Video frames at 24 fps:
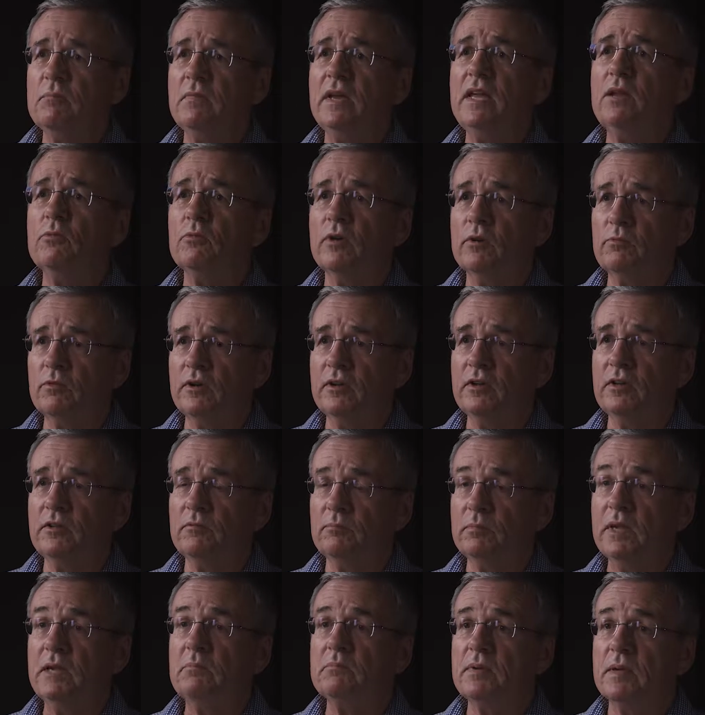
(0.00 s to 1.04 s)
meet when we
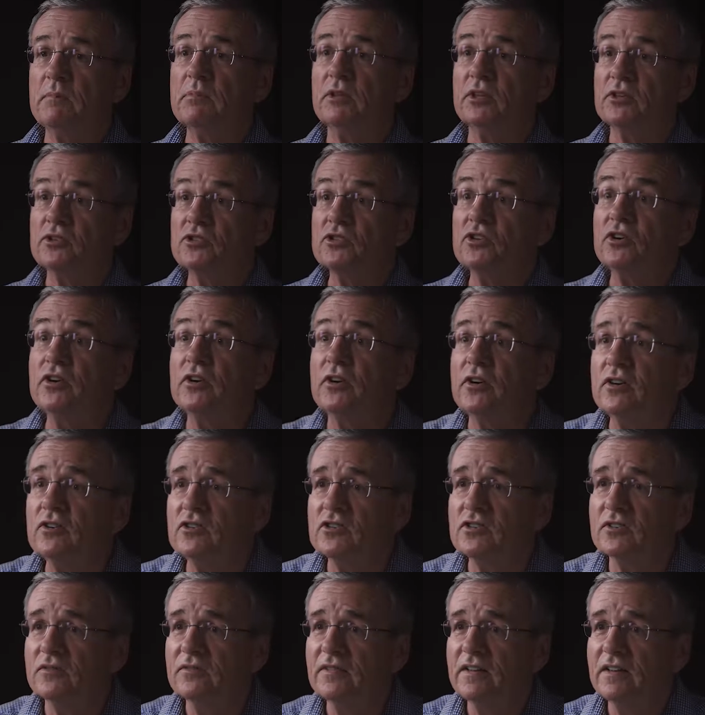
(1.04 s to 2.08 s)
meet people in
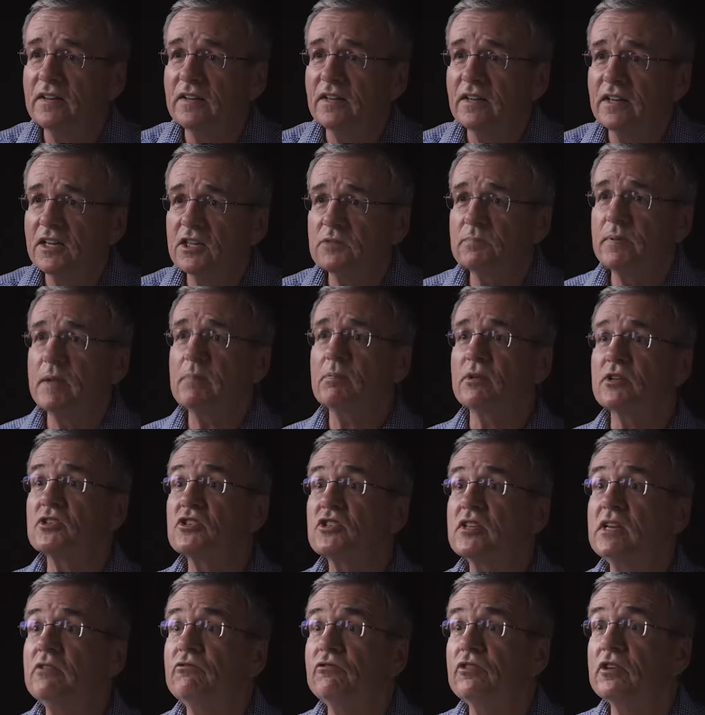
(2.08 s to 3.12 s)
church is people as
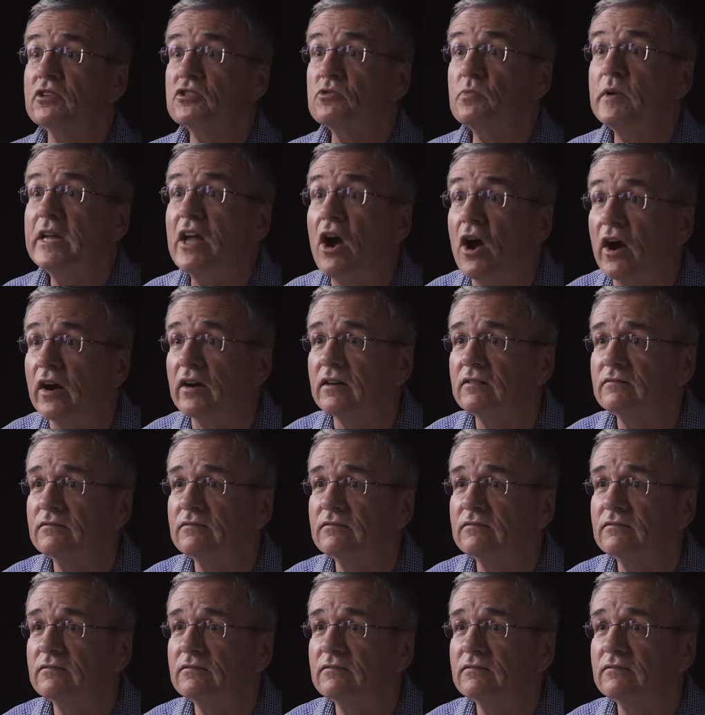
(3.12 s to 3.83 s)
sinful as we are.